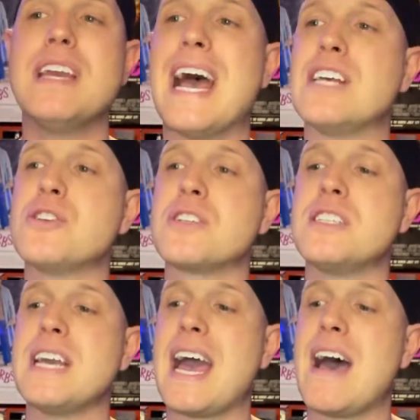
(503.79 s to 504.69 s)
As you can
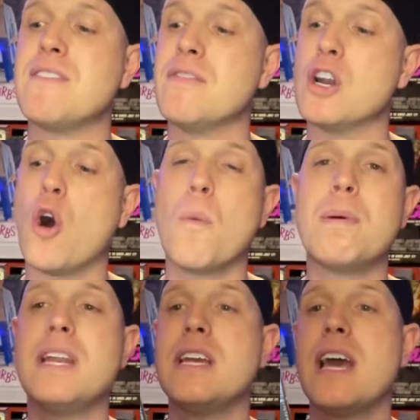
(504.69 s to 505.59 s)
see, I haven't even
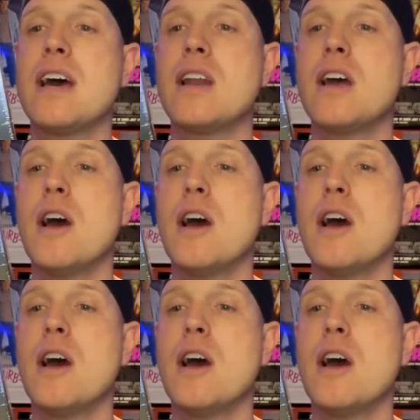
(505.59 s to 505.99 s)
opened it yet,